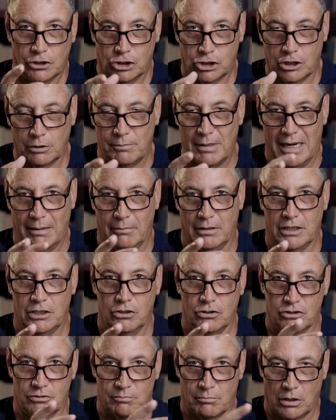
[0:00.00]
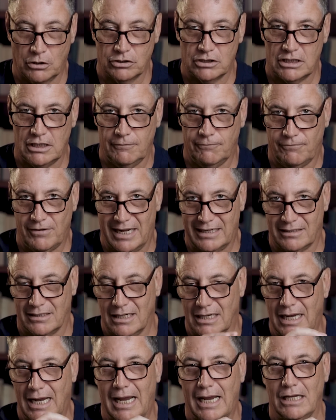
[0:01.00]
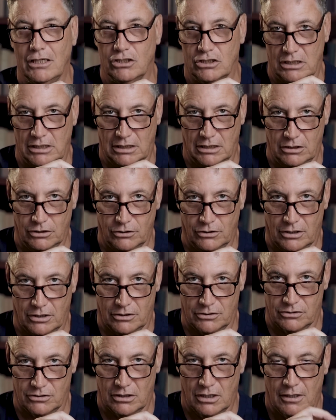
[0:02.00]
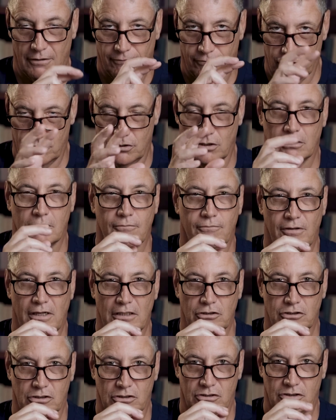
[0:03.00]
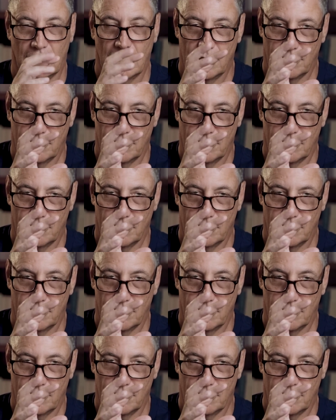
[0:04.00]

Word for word: should be able to use mostly fat and occasionally glucose for certain functions.